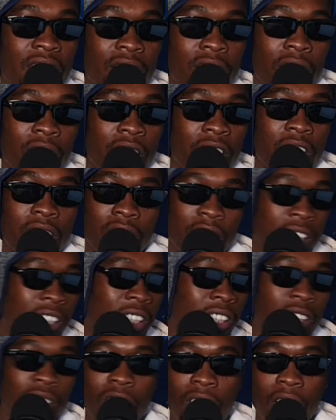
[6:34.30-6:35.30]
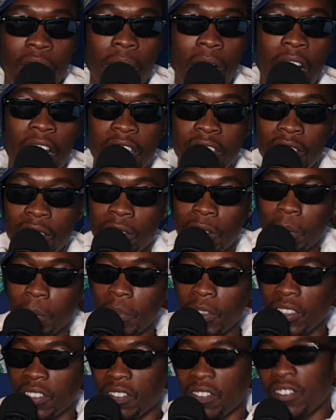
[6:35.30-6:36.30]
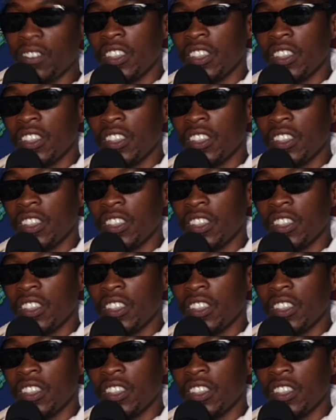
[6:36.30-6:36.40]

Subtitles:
He's not a legend to me.